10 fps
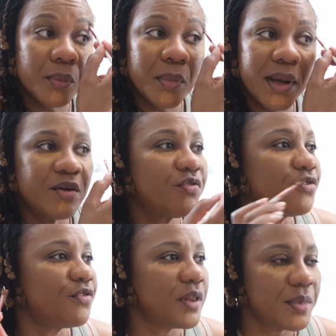And for
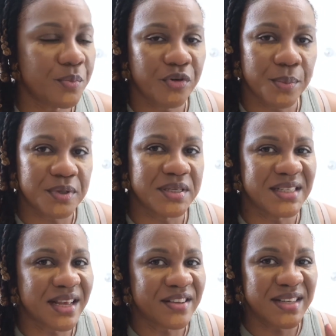filming purposes,
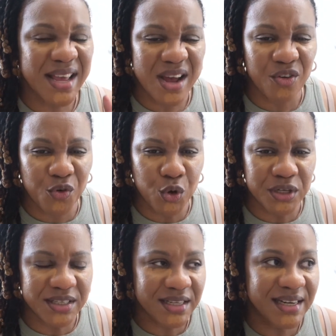of
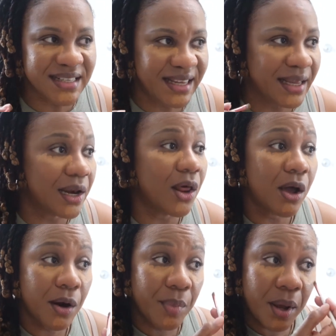course it's gonna take
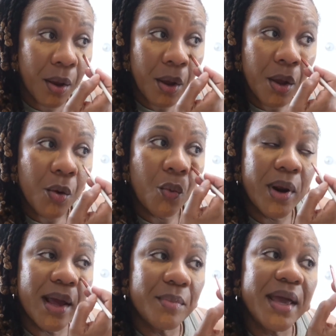longer, but when
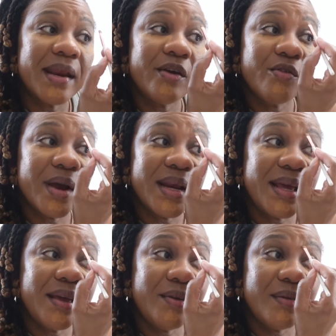I'm getting
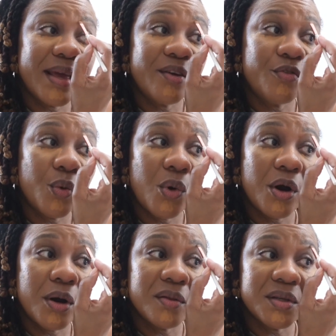ready like for
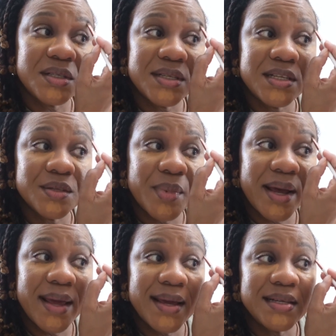work, this is my
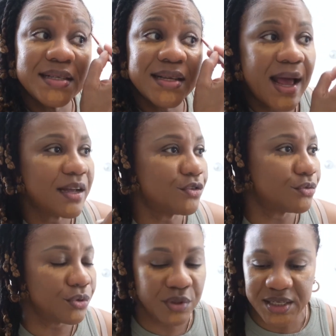exact
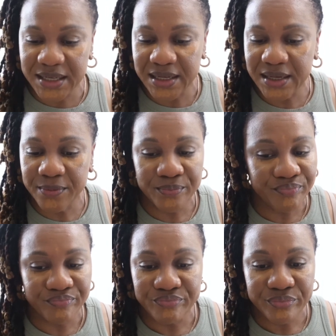routine.
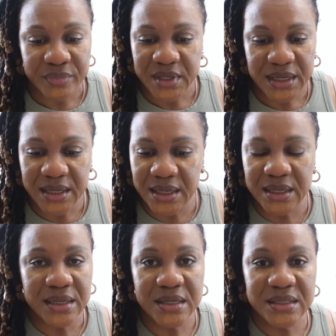
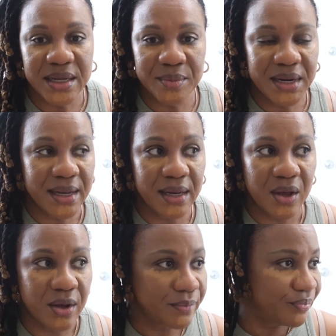It doesn't take me that
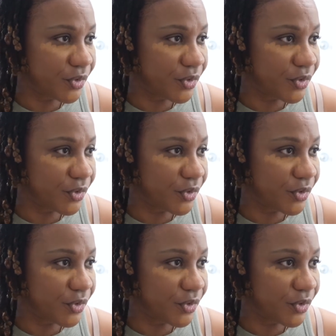long.